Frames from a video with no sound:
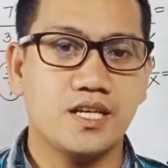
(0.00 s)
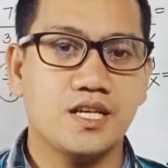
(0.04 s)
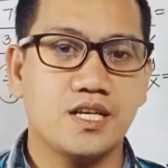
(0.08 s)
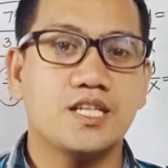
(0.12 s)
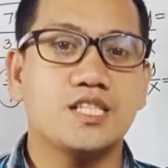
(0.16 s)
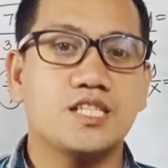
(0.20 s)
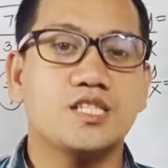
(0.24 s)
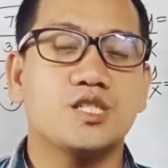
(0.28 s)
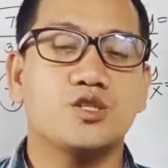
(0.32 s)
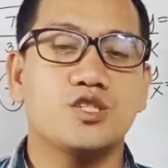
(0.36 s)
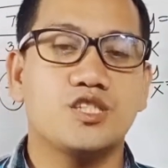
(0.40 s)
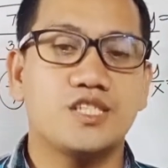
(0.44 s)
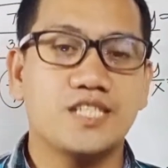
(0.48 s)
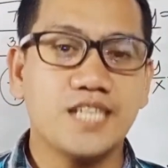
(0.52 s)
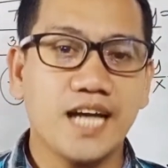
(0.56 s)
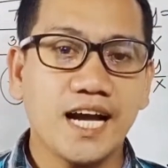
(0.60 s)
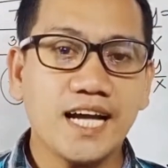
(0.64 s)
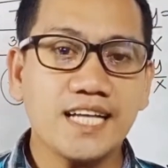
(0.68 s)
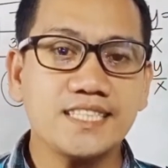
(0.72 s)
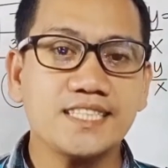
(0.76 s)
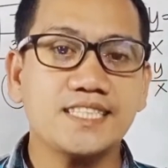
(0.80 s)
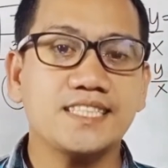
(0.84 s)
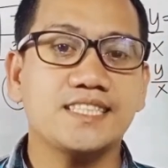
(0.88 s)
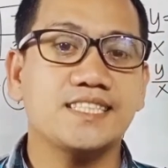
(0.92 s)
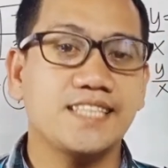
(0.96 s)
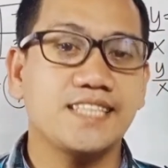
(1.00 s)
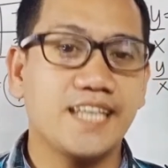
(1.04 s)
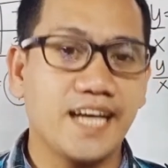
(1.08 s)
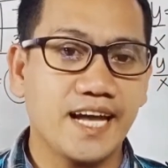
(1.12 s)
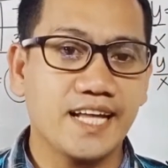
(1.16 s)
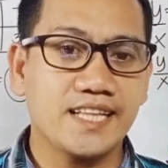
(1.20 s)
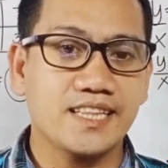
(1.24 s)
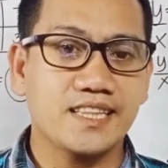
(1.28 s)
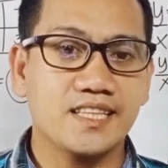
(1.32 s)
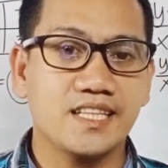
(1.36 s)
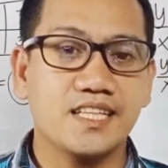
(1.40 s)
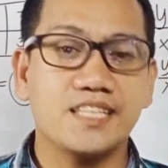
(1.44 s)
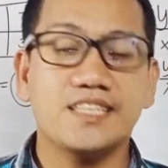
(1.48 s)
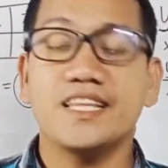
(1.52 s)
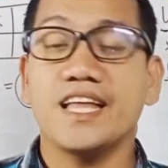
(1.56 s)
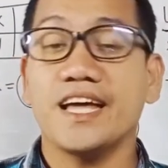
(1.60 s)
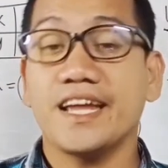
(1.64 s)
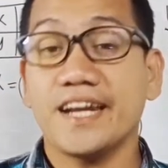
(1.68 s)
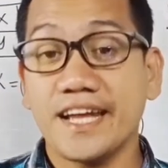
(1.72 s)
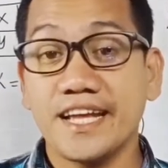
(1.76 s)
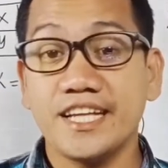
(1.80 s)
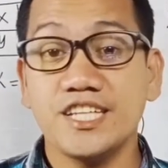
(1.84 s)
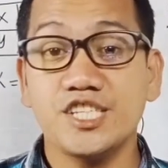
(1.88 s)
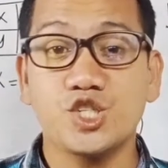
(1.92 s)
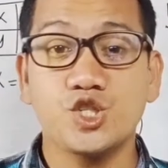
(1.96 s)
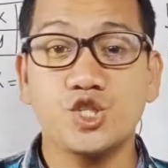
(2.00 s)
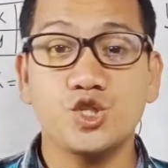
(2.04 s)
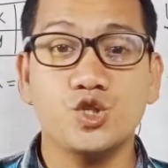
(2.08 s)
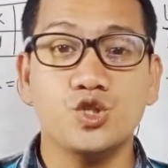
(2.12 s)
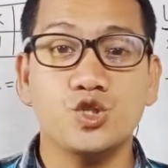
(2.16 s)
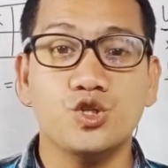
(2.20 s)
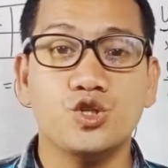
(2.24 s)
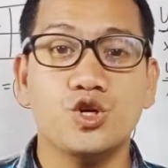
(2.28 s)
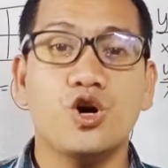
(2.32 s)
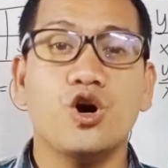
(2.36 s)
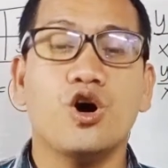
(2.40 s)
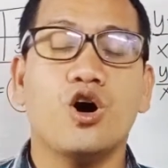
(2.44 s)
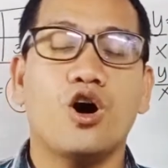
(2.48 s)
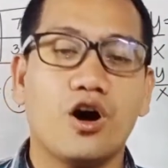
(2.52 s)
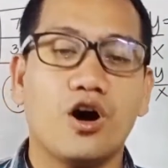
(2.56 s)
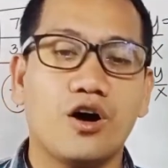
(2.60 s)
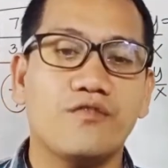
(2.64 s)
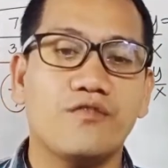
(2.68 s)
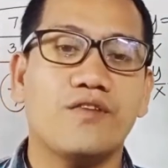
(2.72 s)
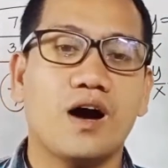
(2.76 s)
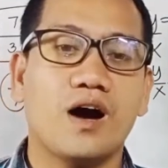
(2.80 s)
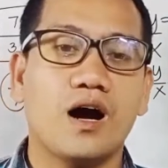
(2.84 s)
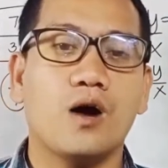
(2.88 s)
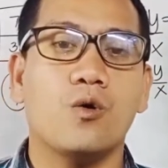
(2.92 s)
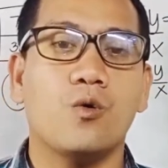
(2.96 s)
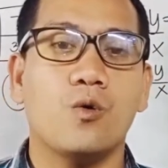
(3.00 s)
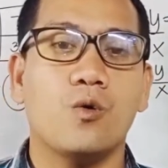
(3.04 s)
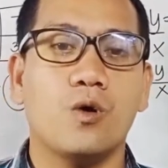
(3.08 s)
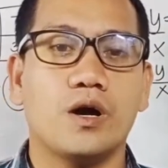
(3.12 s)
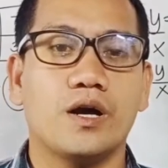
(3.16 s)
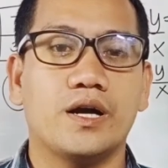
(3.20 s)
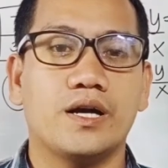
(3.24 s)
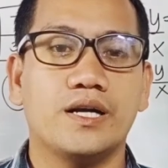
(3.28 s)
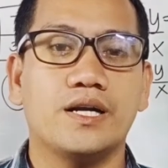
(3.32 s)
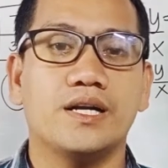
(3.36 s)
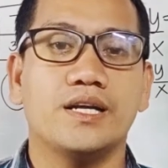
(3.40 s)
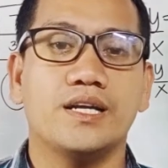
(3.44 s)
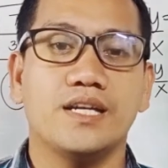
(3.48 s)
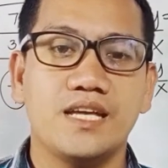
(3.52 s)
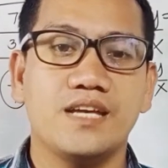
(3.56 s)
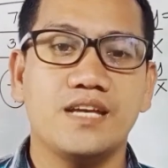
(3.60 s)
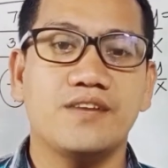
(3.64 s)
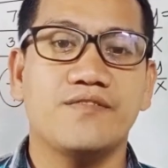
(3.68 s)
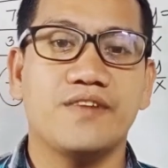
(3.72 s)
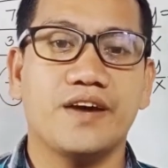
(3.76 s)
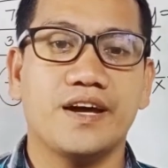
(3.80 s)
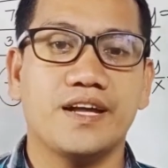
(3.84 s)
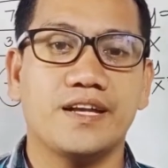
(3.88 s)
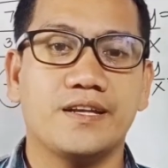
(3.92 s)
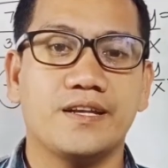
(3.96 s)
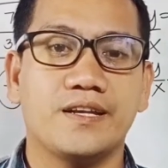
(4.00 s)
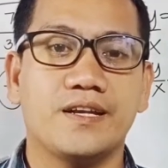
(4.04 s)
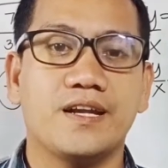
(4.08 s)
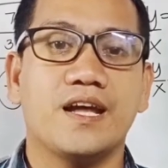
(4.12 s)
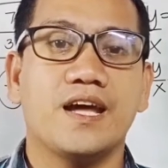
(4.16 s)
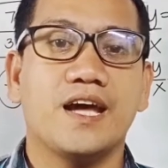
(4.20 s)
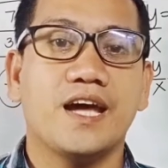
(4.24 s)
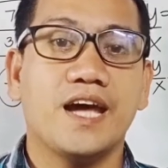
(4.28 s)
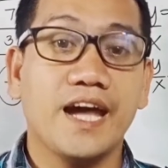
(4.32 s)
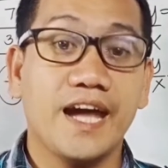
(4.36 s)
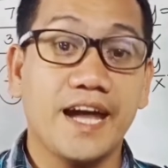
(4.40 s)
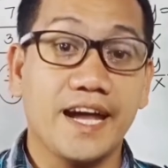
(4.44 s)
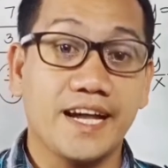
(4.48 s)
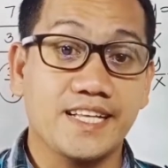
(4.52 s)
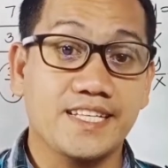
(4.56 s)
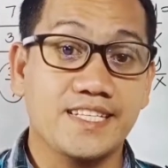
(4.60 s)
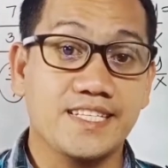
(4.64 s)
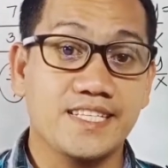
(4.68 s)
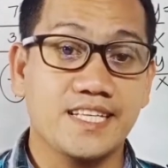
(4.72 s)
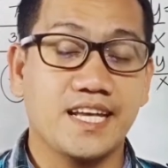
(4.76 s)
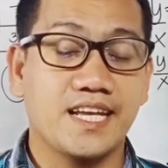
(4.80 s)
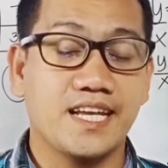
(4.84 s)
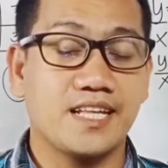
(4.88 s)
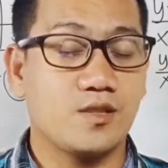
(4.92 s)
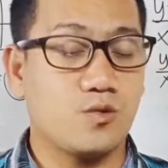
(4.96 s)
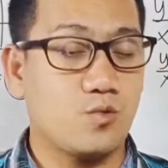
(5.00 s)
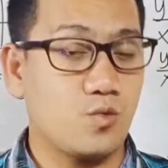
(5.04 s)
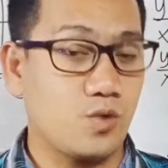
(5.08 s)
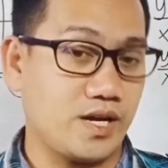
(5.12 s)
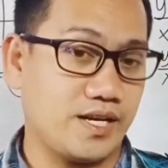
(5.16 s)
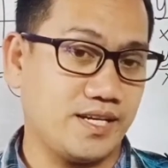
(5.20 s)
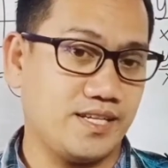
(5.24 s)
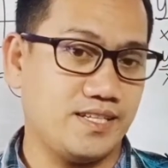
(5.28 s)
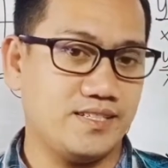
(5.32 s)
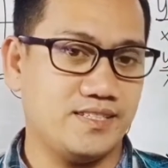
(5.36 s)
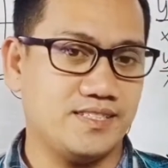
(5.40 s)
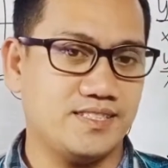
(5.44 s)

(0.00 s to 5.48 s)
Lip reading: So just get the ratio of our given x and y.